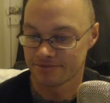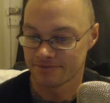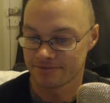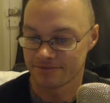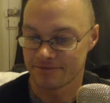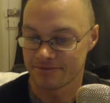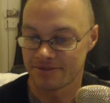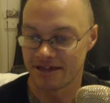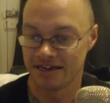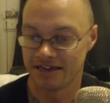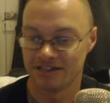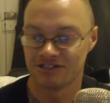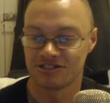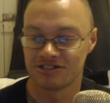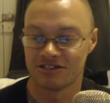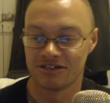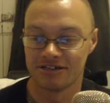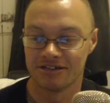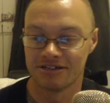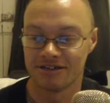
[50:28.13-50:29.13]
things
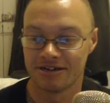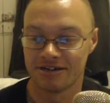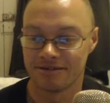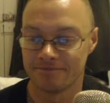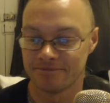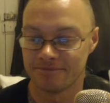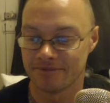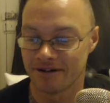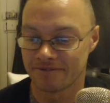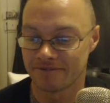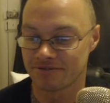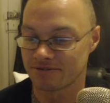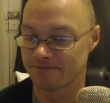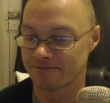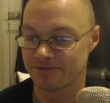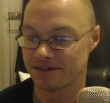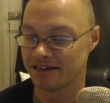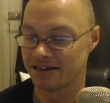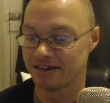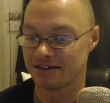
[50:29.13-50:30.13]
that I
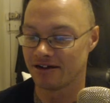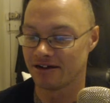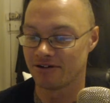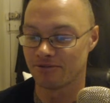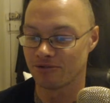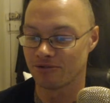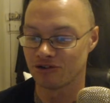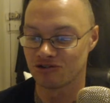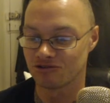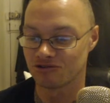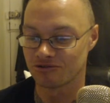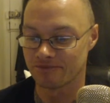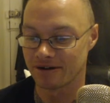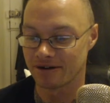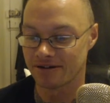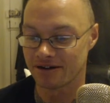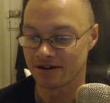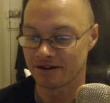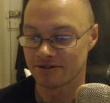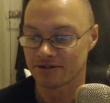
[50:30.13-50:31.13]
completely don't know what you're talking about
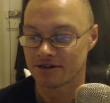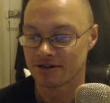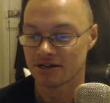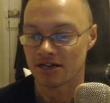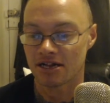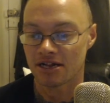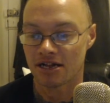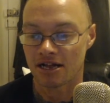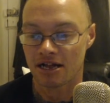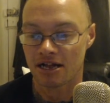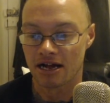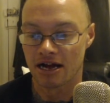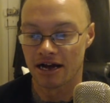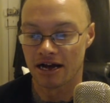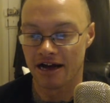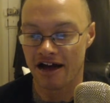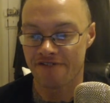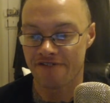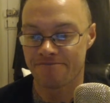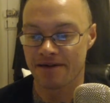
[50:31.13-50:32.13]
now.
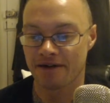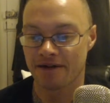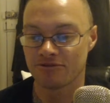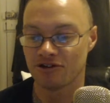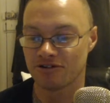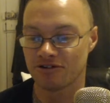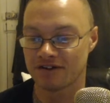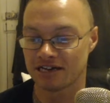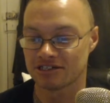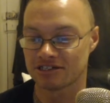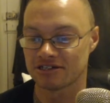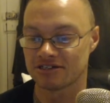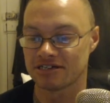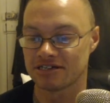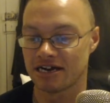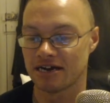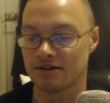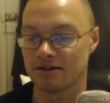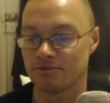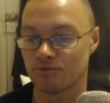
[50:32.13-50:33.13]
FPL Newcastle
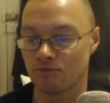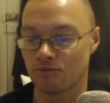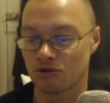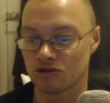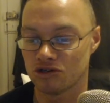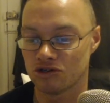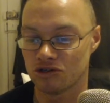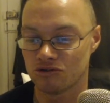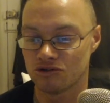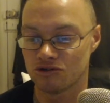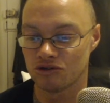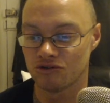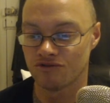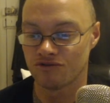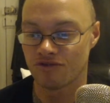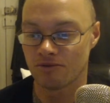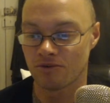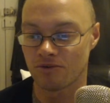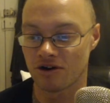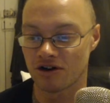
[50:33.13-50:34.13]
saying, what do you do for
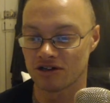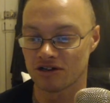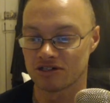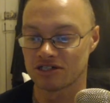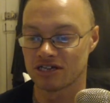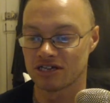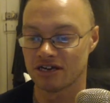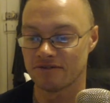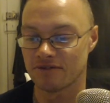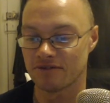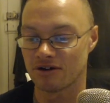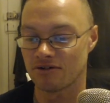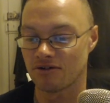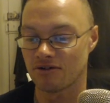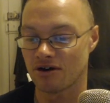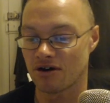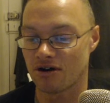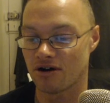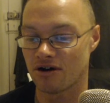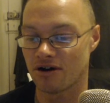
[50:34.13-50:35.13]
work, Steve-O?
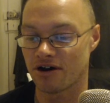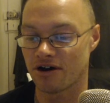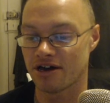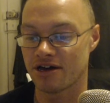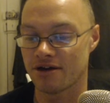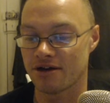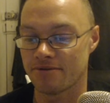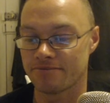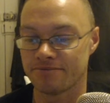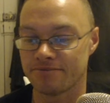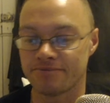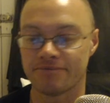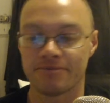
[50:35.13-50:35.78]
I